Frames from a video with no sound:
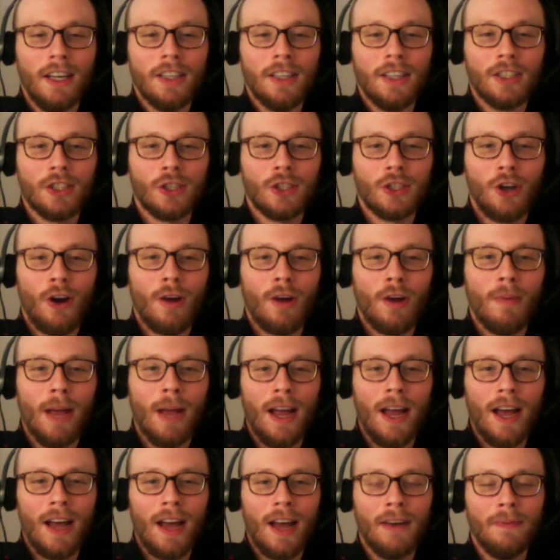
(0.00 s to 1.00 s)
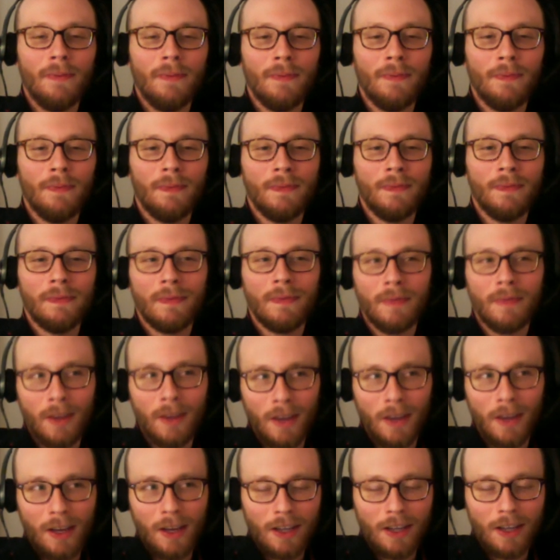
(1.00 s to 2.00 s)
star man,
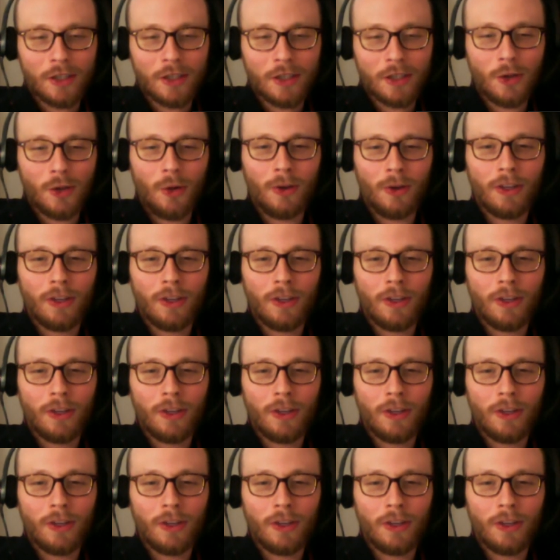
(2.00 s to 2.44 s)
scored the